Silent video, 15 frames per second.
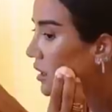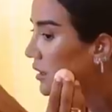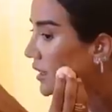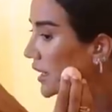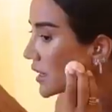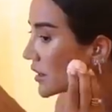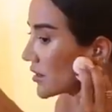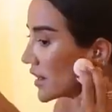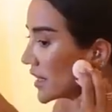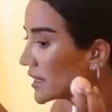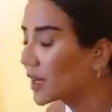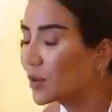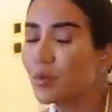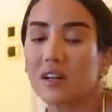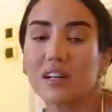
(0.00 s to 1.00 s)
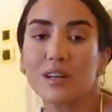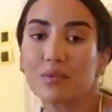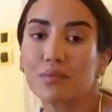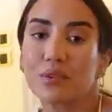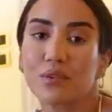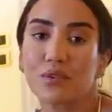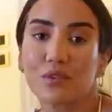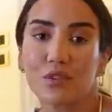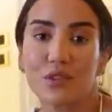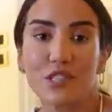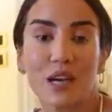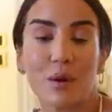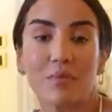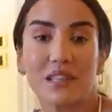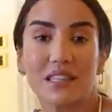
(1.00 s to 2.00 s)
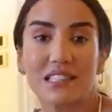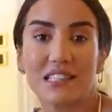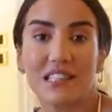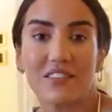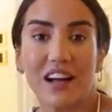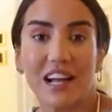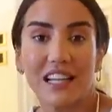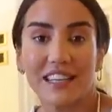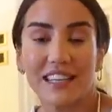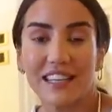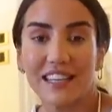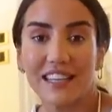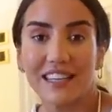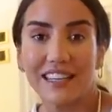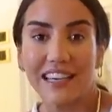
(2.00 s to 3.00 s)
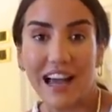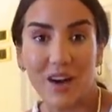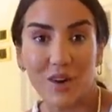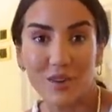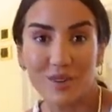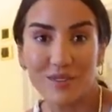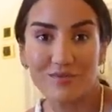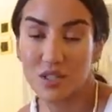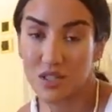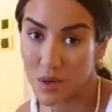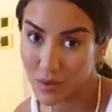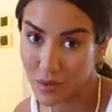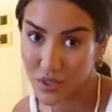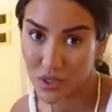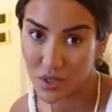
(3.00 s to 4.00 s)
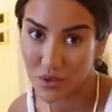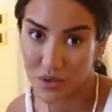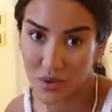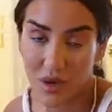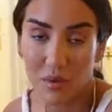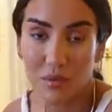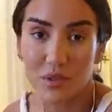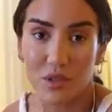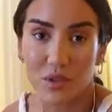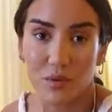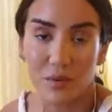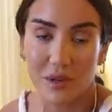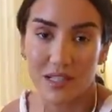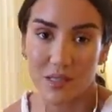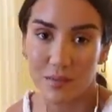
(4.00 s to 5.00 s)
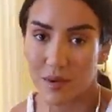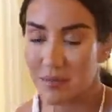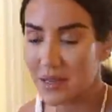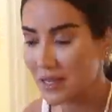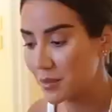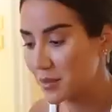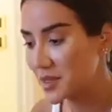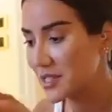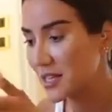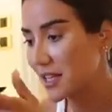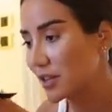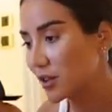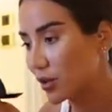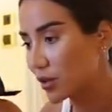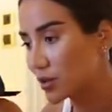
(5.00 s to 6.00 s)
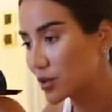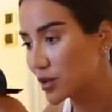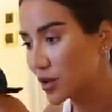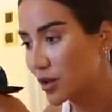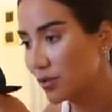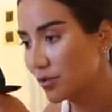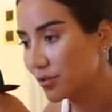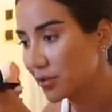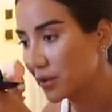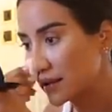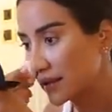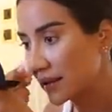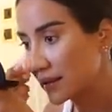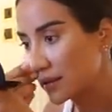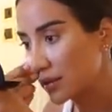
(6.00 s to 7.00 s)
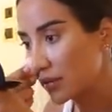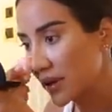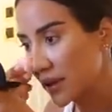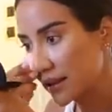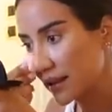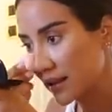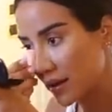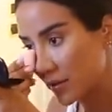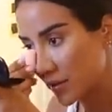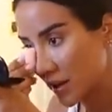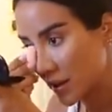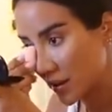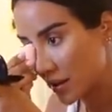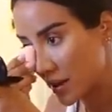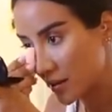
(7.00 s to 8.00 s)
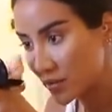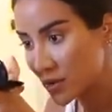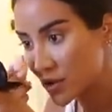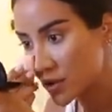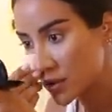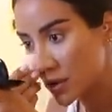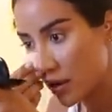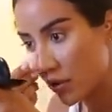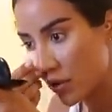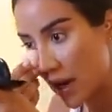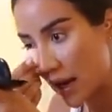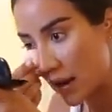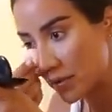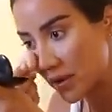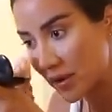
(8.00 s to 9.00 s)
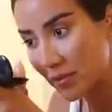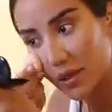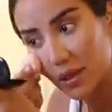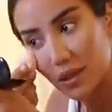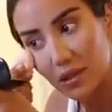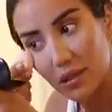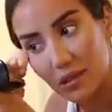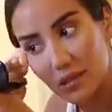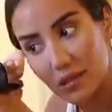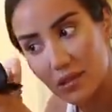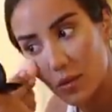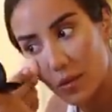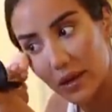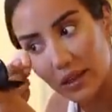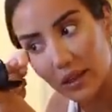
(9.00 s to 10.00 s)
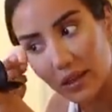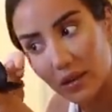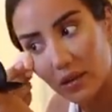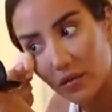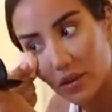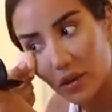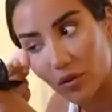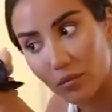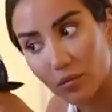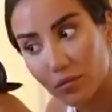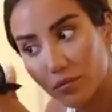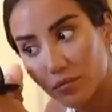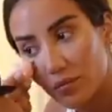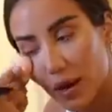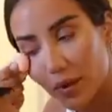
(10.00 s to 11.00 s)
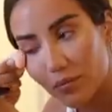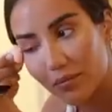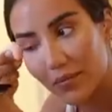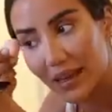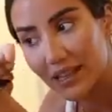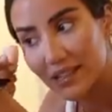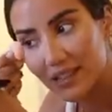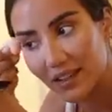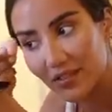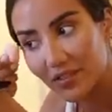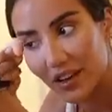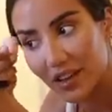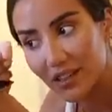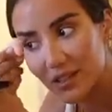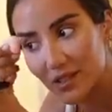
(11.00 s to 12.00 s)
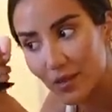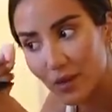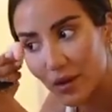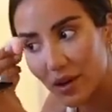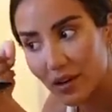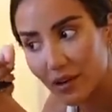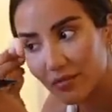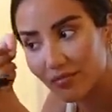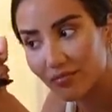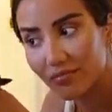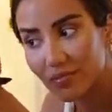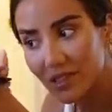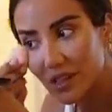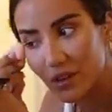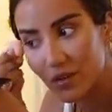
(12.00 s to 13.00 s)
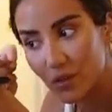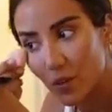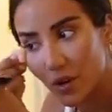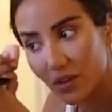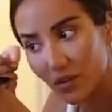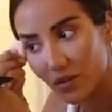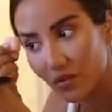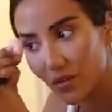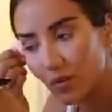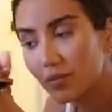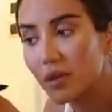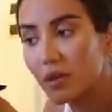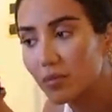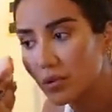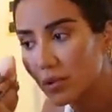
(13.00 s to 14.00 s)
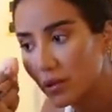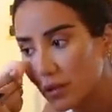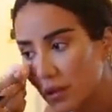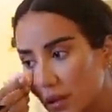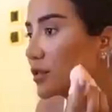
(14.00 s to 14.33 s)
I'm getting ready. I'm wearing a beautiful Giambattista Valli gown, which I will show you. I will show you once my makeup is done also. I think the wedding, I mean, I'm so happy because it's a wedding of our amazing friends who are such wonderful people.